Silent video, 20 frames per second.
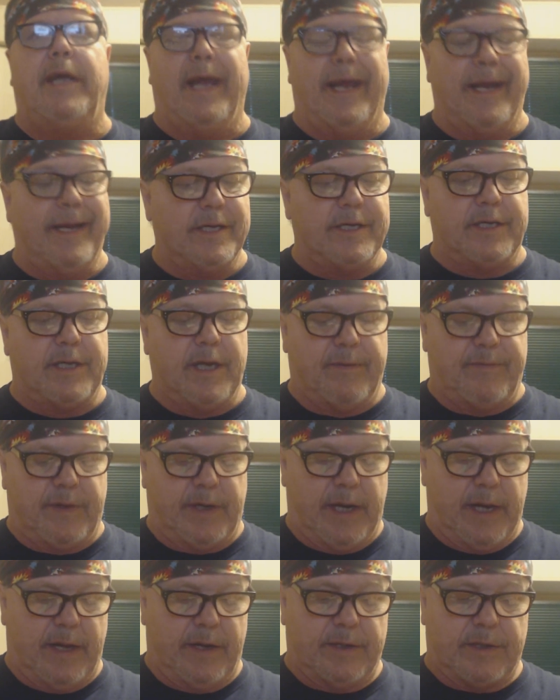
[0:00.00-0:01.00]
Getting stuff
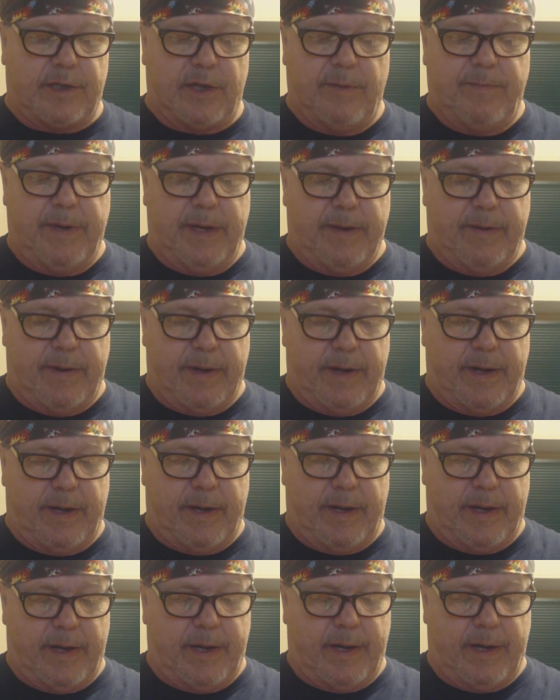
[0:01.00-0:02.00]
together. It's going to be
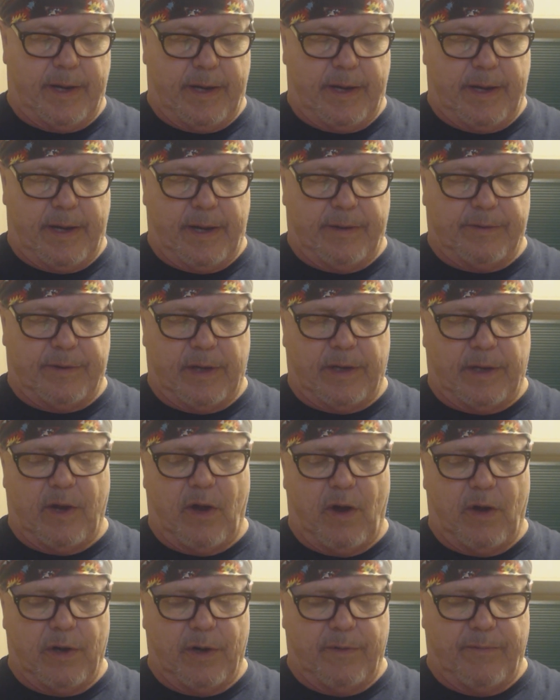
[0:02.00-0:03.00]
a
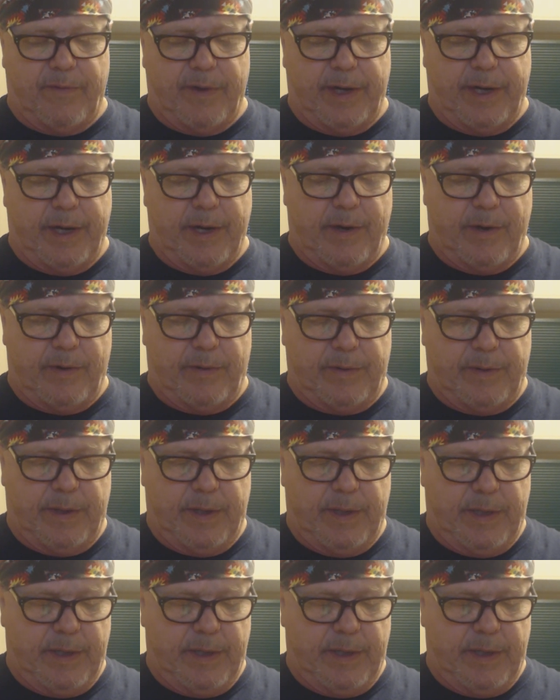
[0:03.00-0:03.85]
longer video,